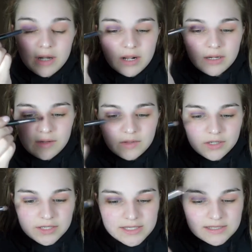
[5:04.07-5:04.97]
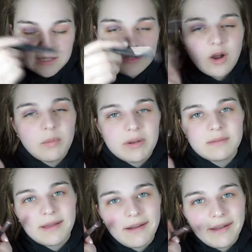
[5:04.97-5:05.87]
it on in the crease and then
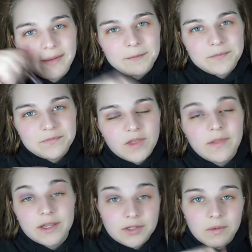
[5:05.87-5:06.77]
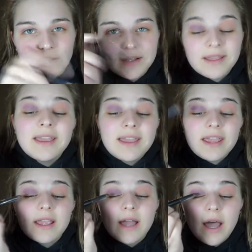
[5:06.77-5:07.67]
opened my eye like a dork,
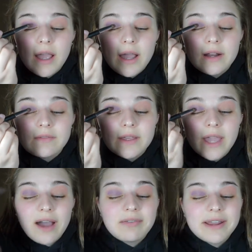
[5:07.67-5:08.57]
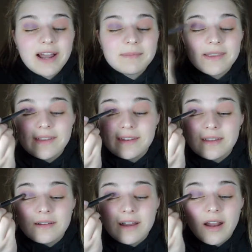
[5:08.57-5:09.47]
it got kind of like halfway down my lid
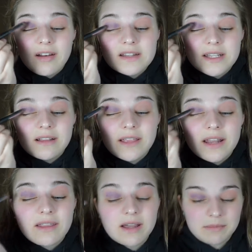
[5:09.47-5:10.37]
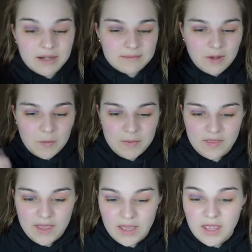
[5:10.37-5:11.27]
too, and I'm just like cleaning it up, and I'm
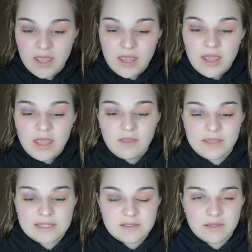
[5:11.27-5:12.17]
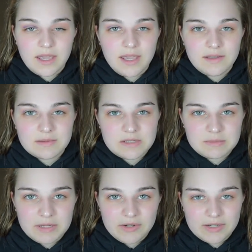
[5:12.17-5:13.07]
hoping that like it's okay because I'm
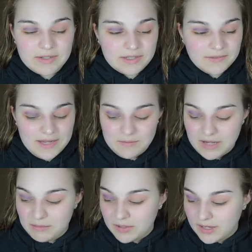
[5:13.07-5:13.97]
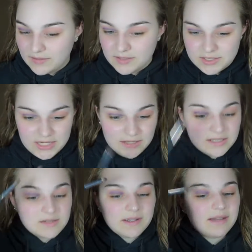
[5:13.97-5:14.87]
just blending right now anyway. When I put on the shade
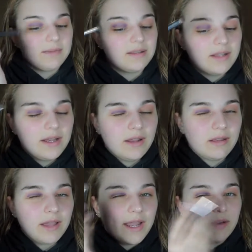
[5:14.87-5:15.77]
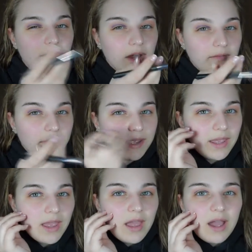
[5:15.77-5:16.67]
that's going on my lid, it'll kind of cover it,